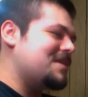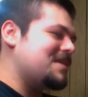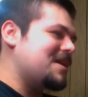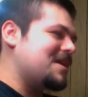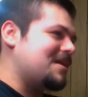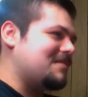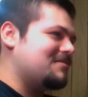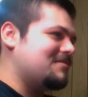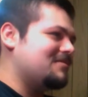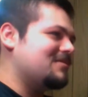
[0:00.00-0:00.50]

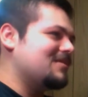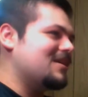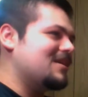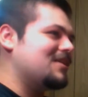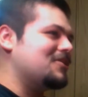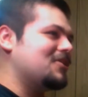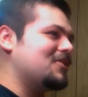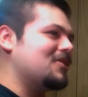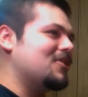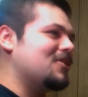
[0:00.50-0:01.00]
then
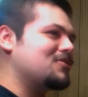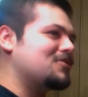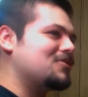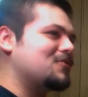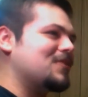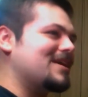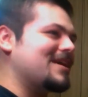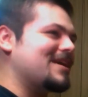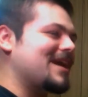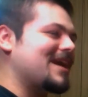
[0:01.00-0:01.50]
an
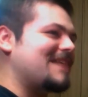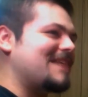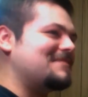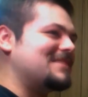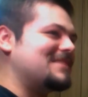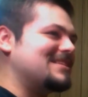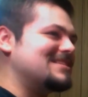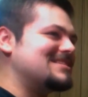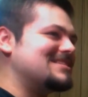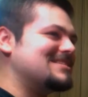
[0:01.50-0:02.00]
earthquake
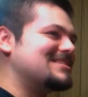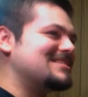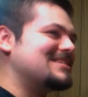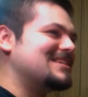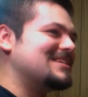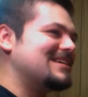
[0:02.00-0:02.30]
happens.